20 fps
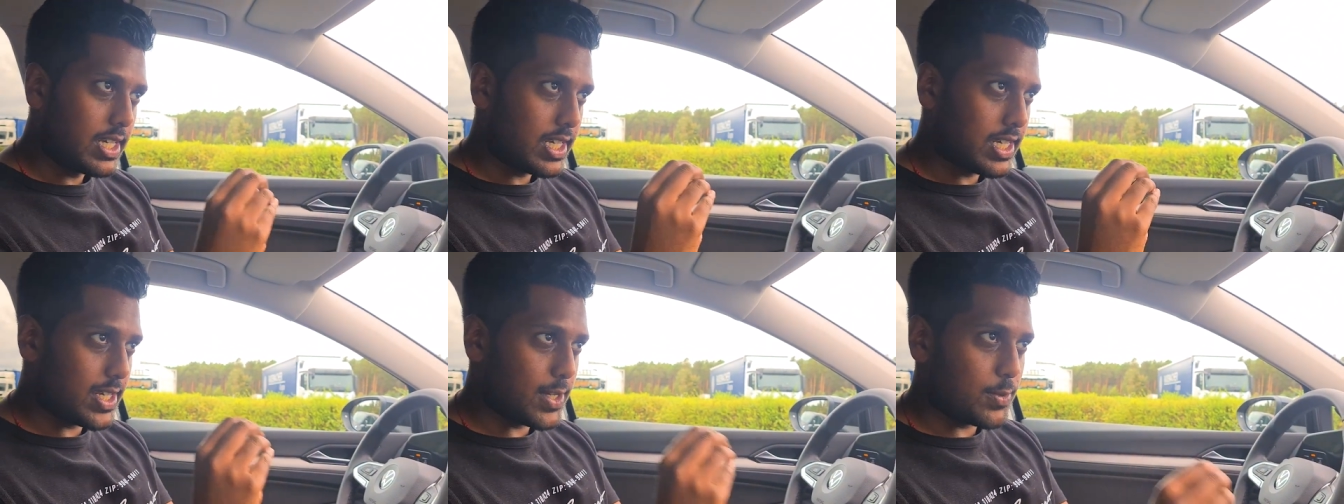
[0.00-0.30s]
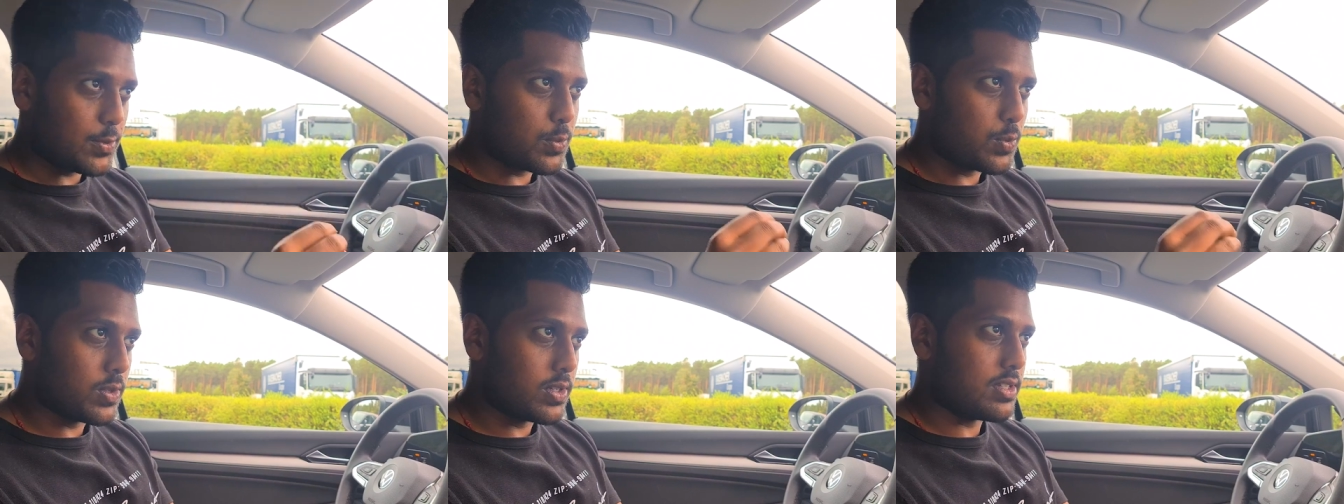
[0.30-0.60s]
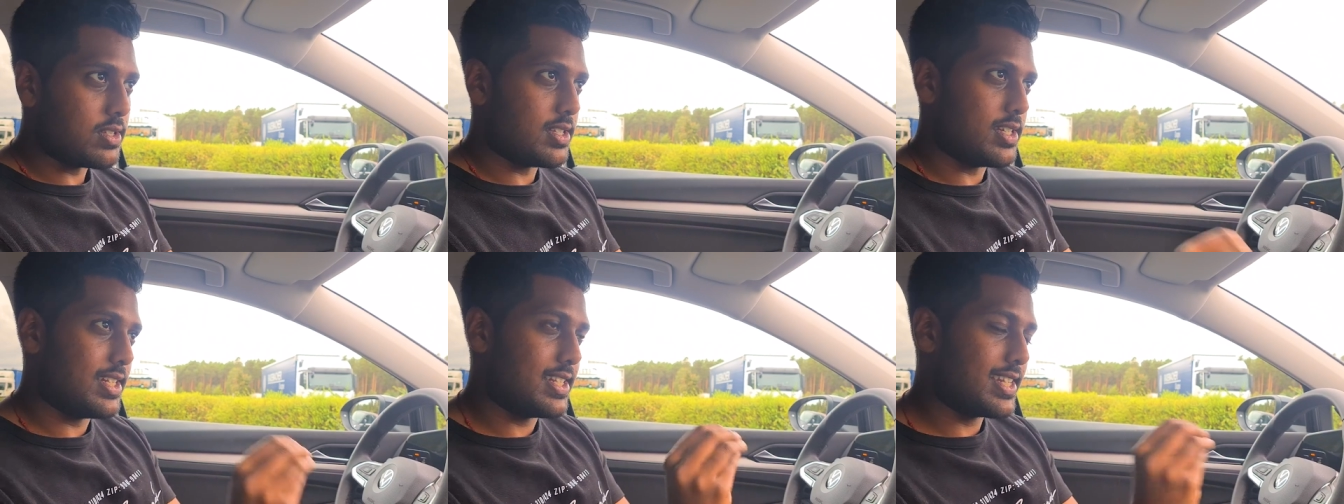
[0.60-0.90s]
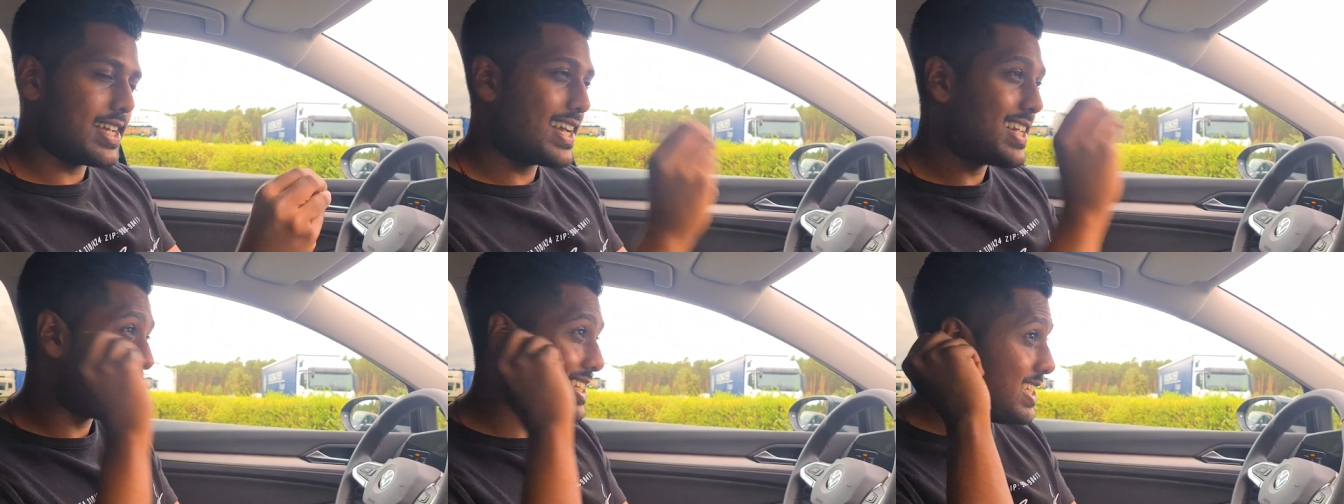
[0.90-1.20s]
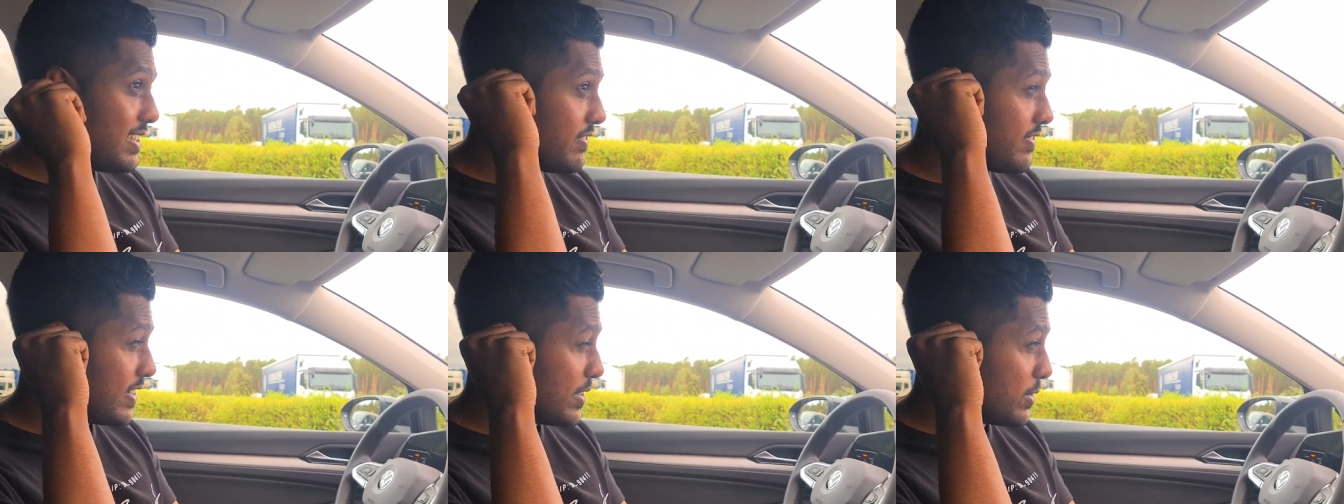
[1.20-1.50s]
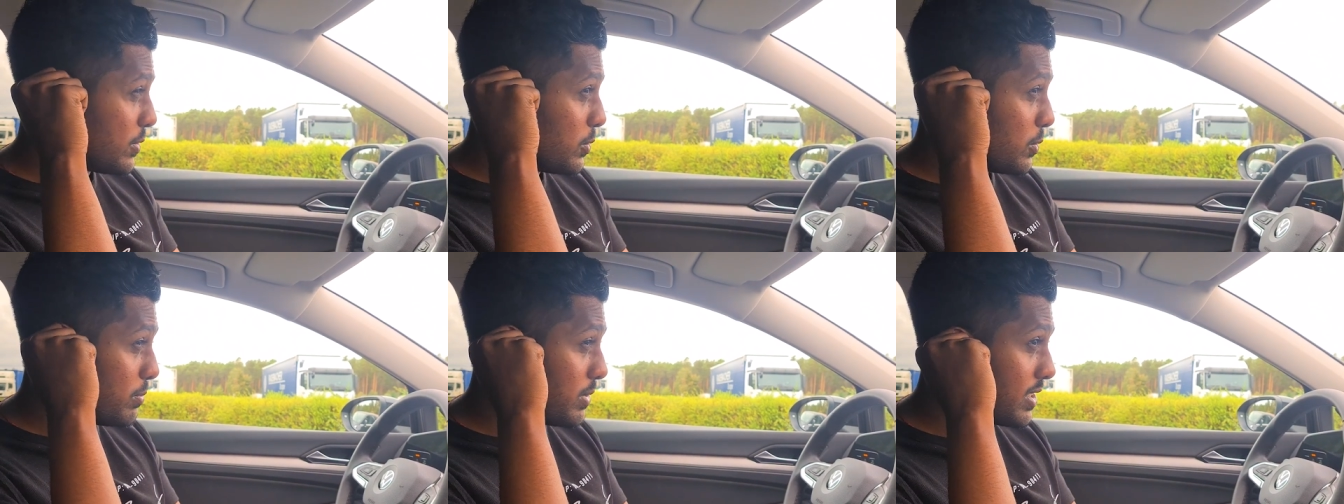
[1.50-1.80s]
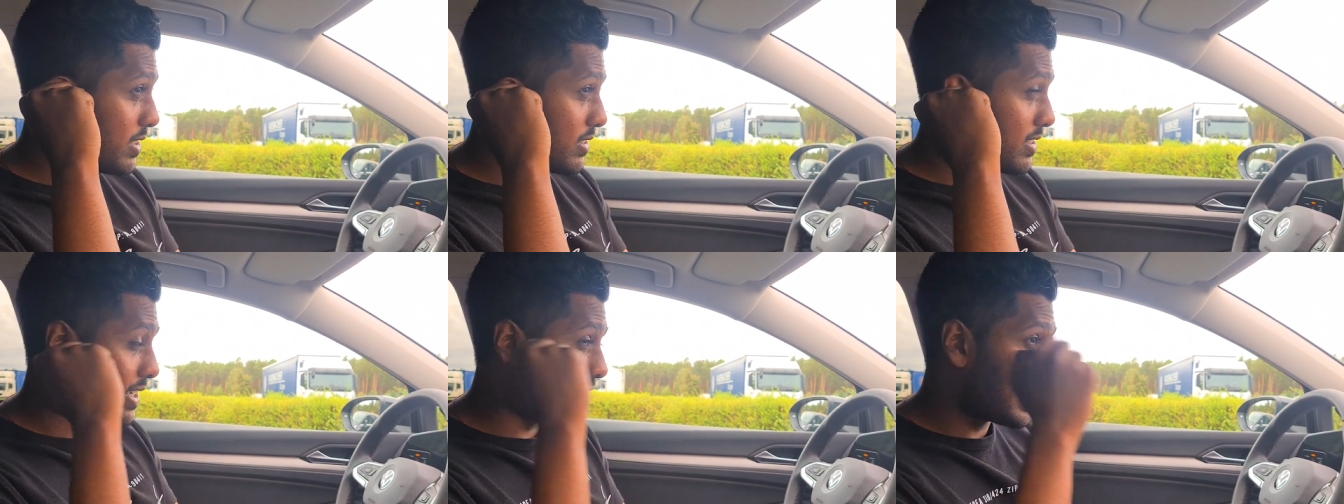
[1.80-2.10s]
it was a tad difficult
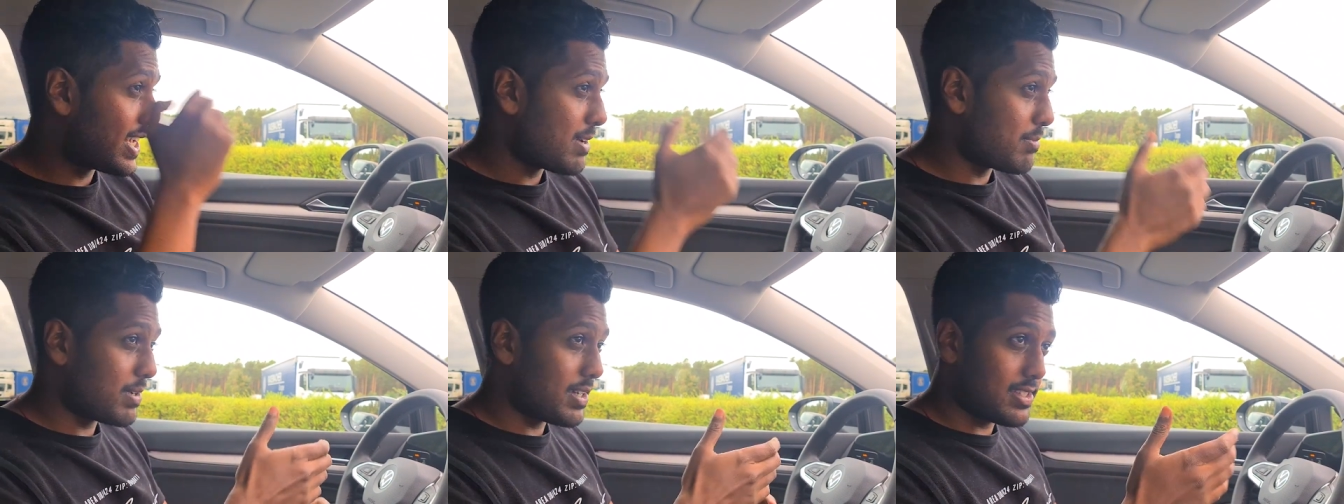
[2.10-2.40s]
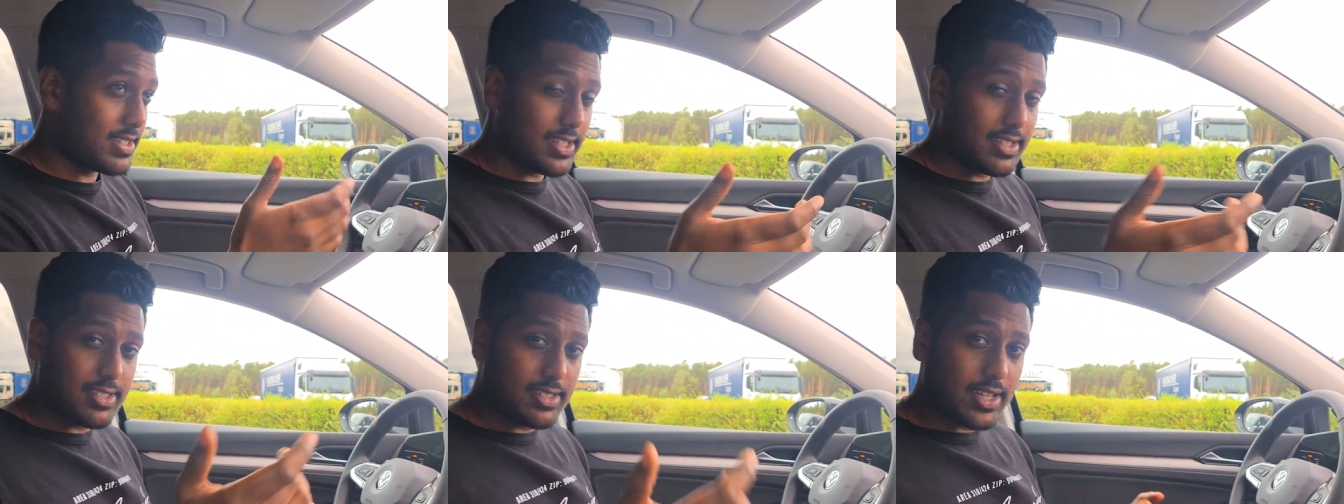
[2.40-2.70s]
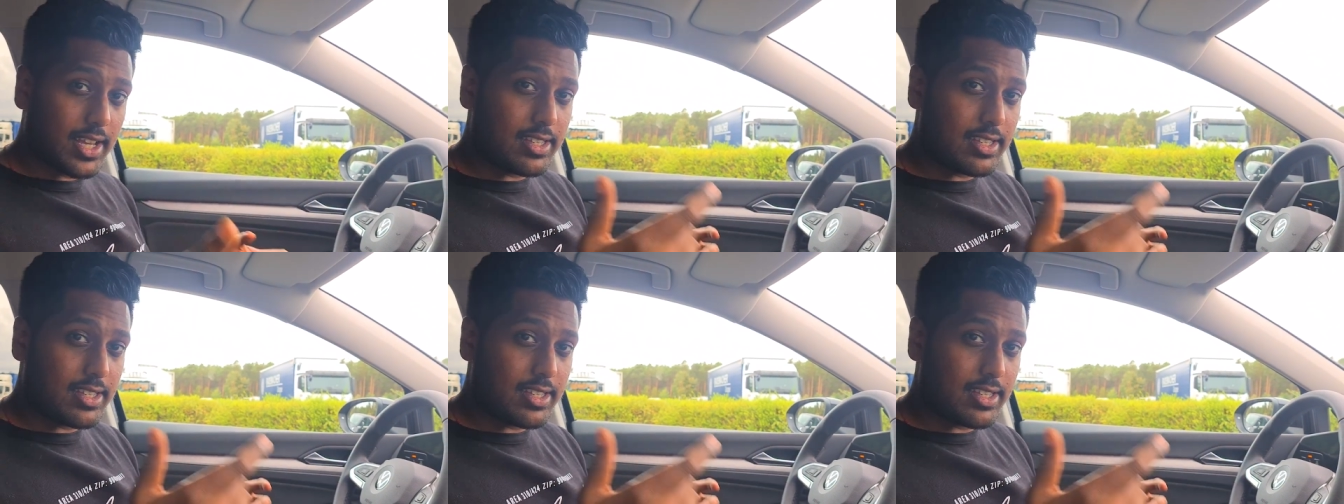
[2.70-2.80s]
because I kept, as I,